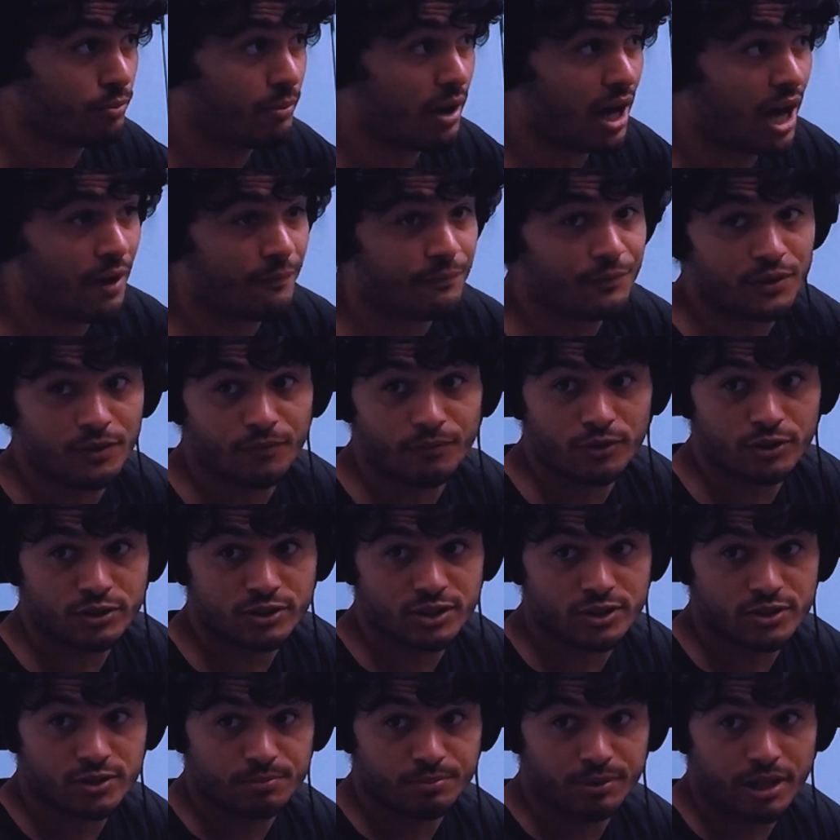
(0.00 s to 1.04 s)
mafia
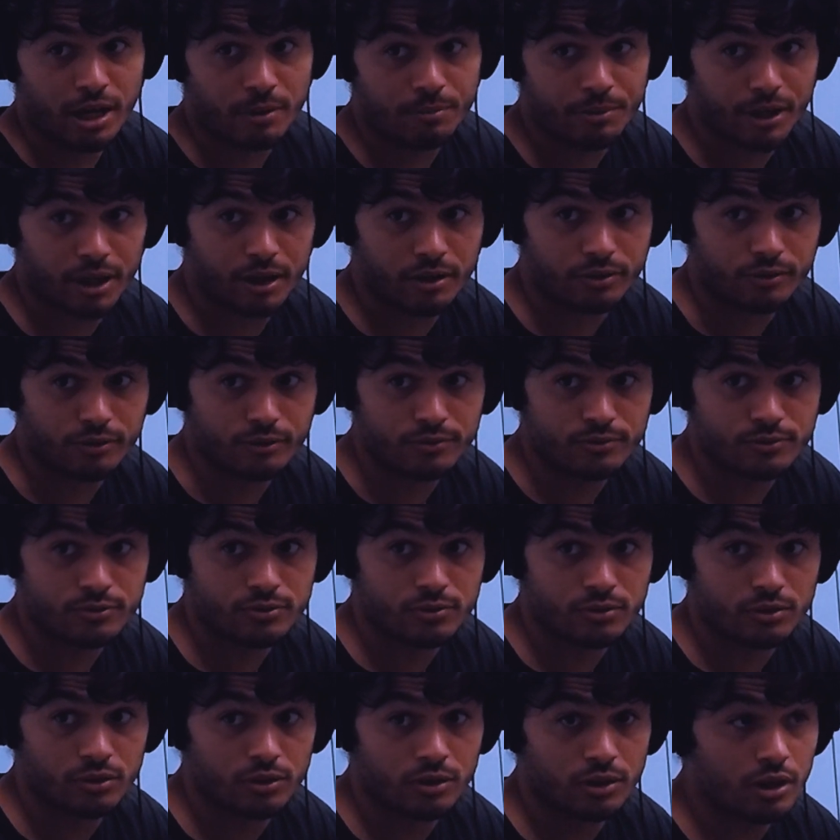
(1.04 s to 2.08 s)
versus Black Panthers.
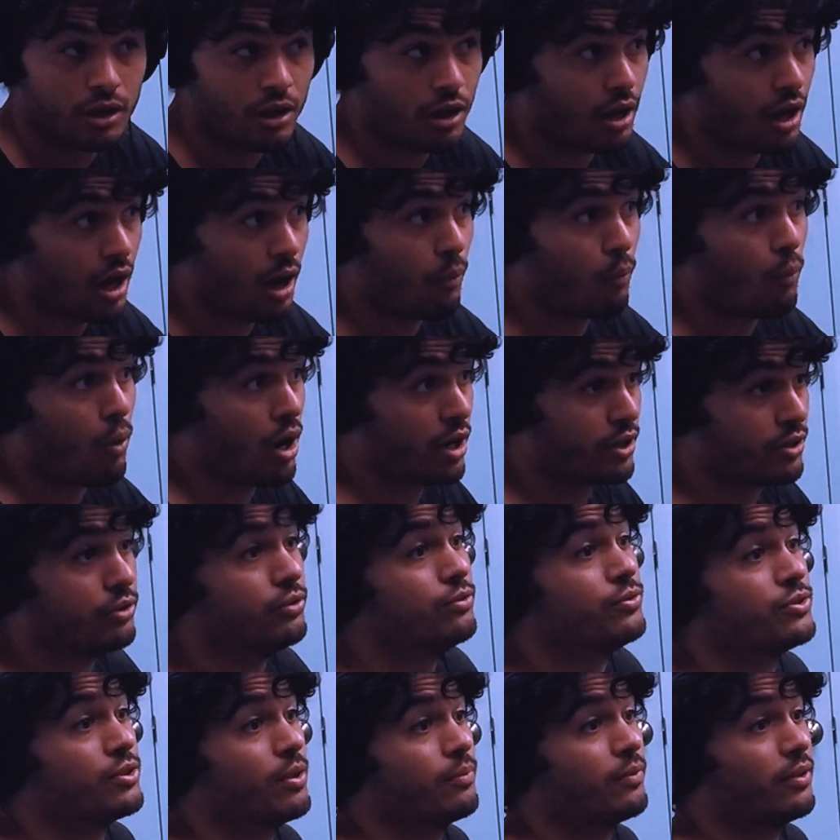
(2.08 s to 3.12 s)
I wanted to
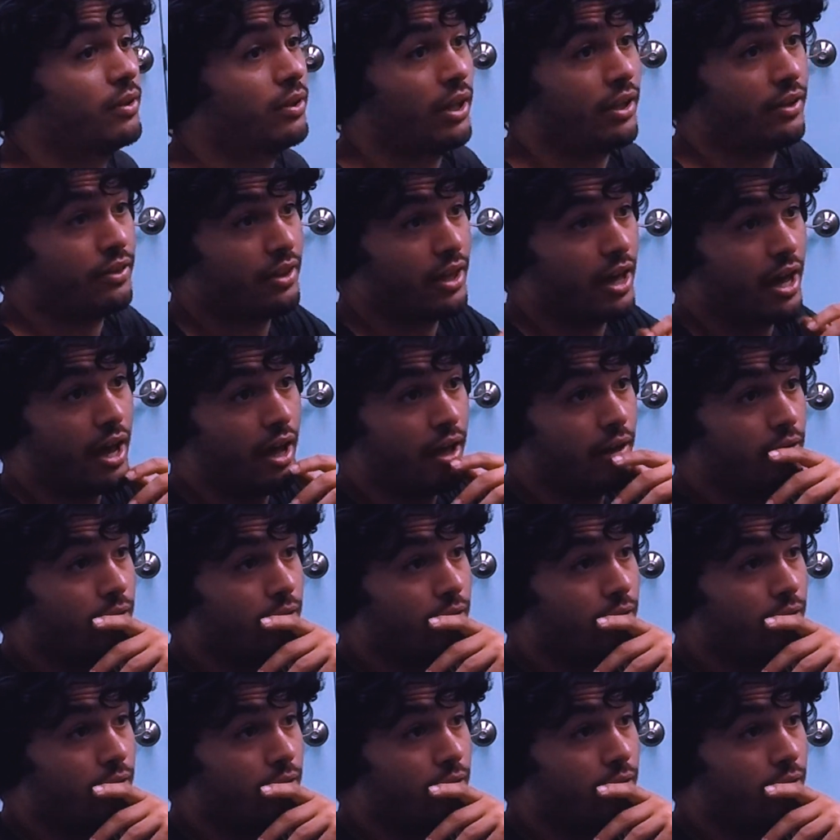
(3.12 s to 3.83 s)
do something like that.